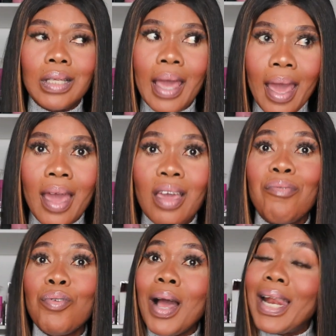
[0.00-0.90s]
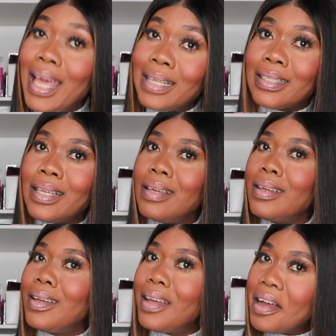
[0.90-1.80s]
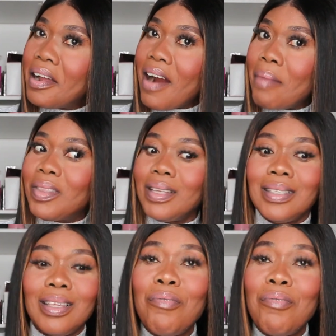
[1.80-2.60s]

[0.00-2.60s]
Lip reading: Hey, if you are lazy, grab this.